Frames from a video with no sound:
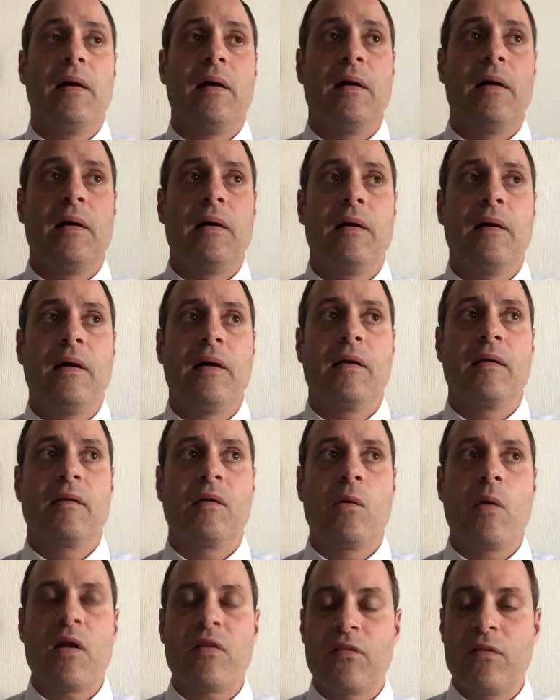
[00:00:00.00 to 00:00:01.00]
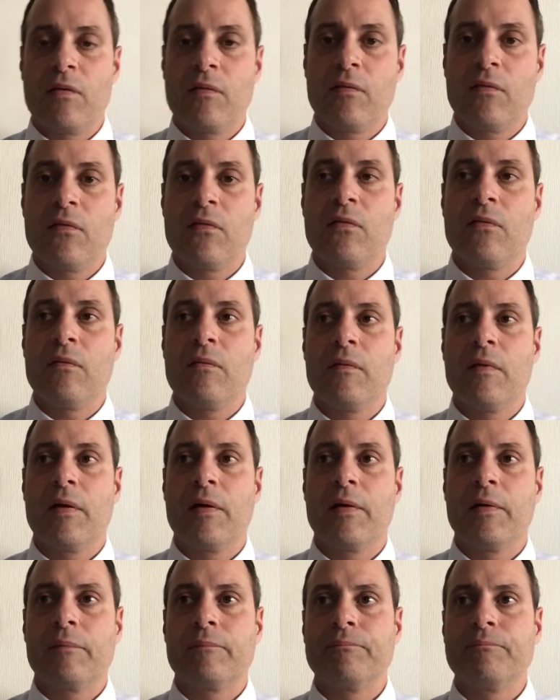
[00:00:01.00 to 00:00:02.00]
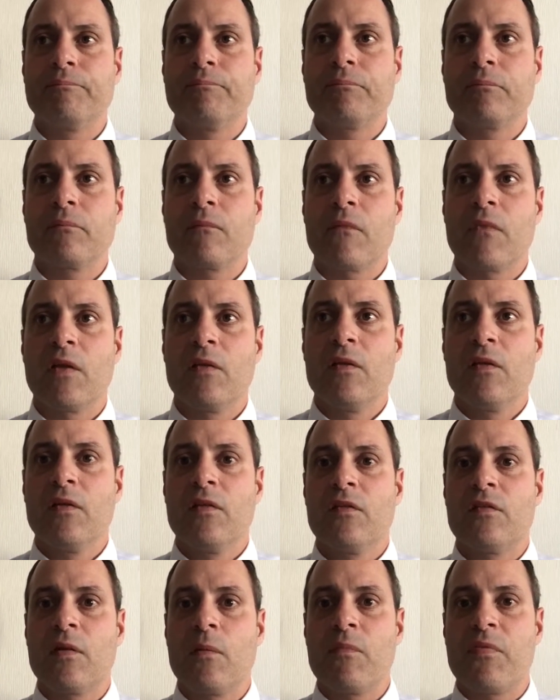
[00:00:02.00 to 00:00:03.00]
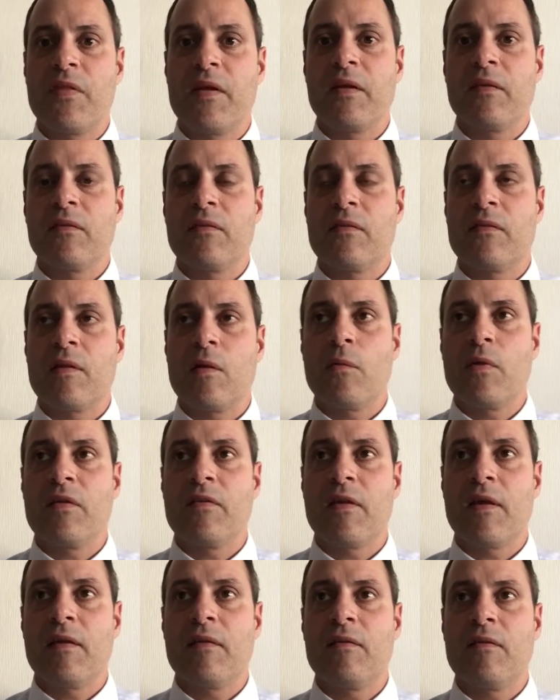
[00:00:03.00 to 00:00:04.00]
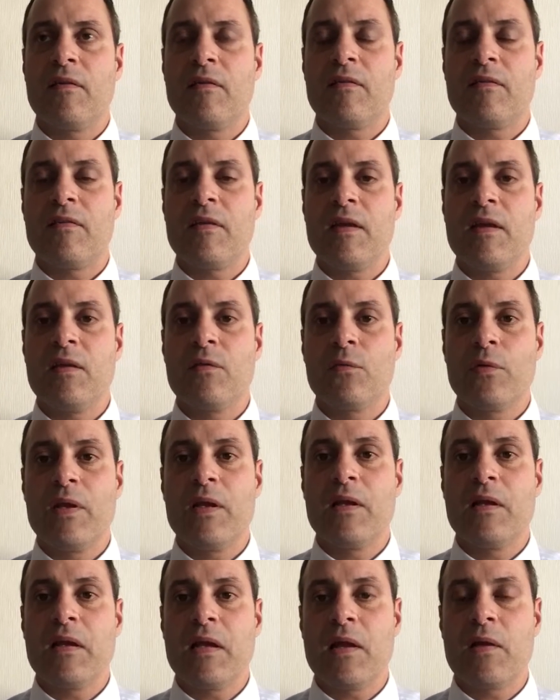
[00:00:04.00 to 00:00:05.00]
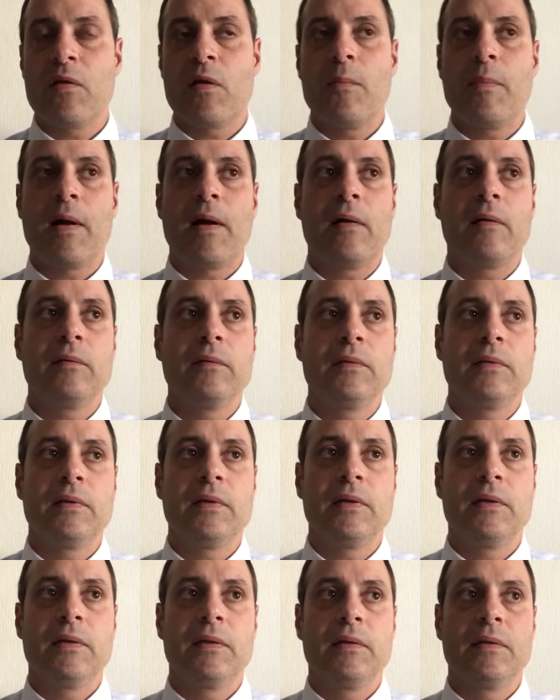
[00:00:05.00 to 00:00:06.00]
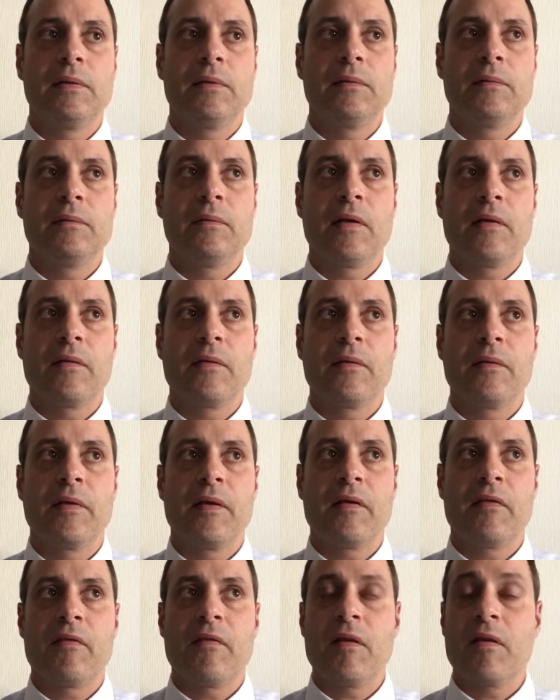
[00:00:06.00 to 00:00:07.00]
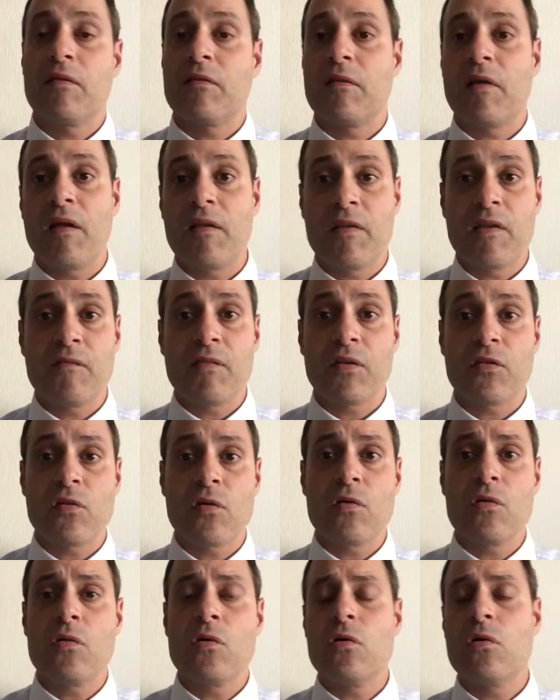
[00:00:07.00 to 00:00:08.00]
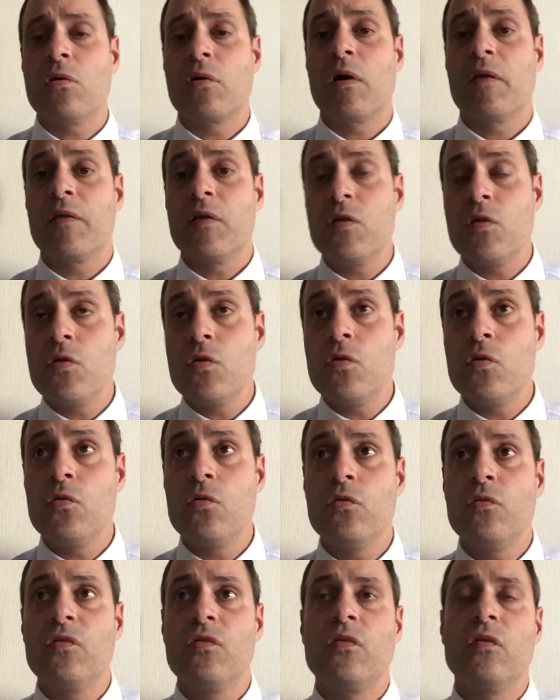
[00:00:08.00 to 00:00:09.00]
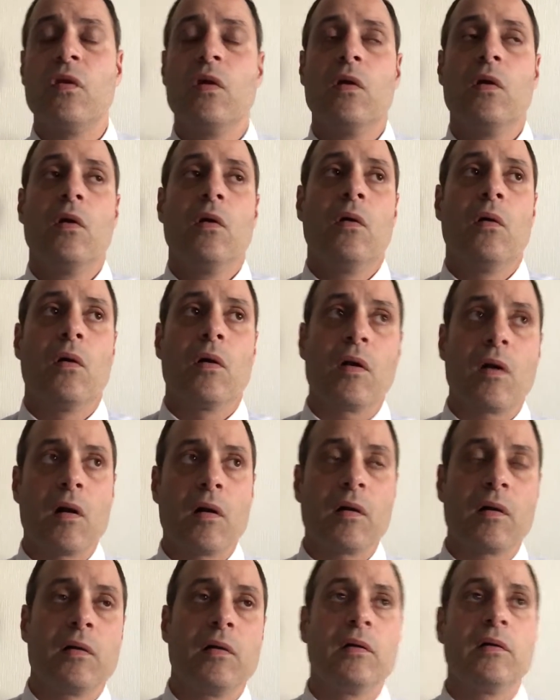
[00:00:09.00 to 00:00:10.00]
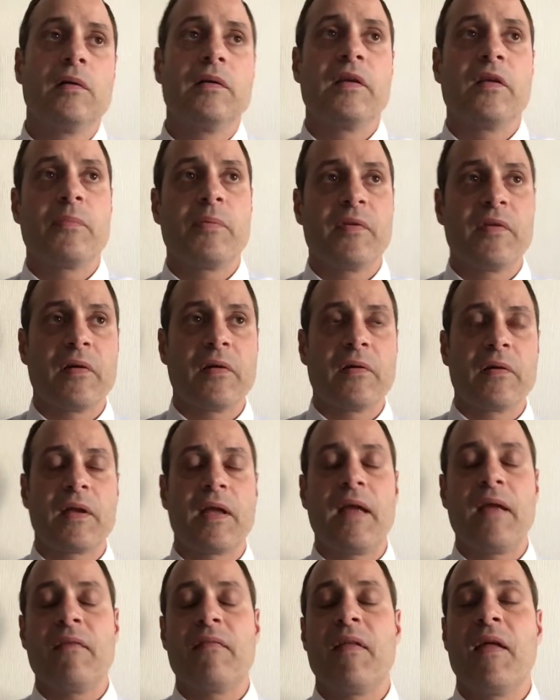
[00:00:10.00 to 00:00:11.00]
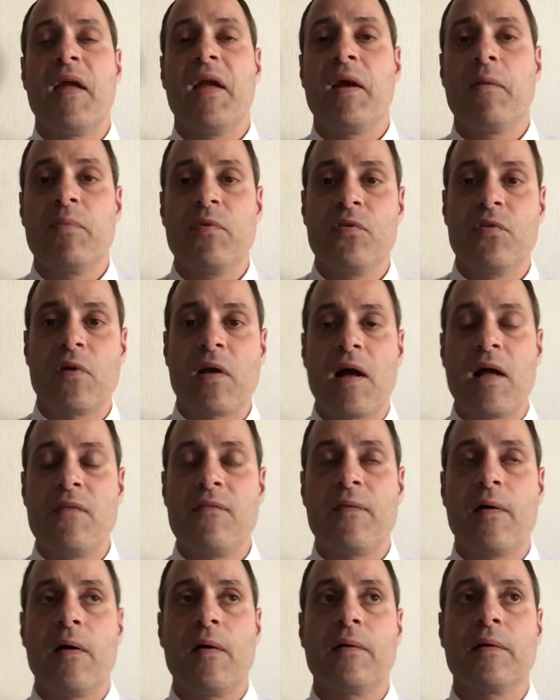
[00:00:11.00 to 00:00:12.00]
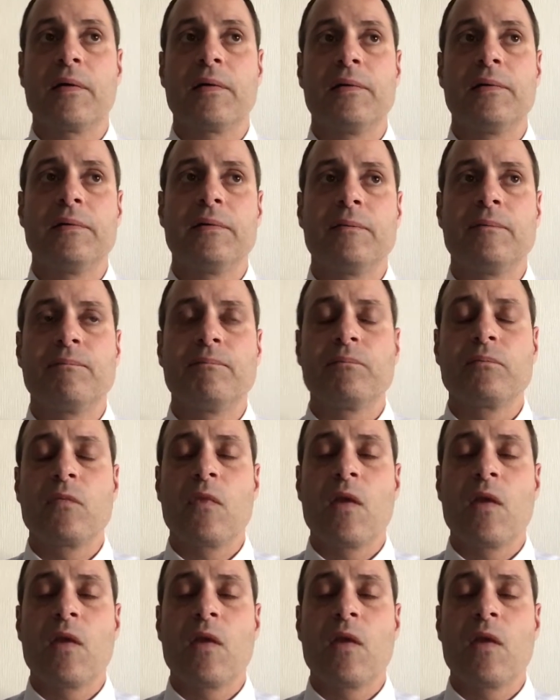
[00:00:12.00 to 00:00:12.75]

and questions. Some things that we tend to see and read and hear about, whether it's in a scientific journal or on the news or an article, in this particular case, the Hang Up and Drive article.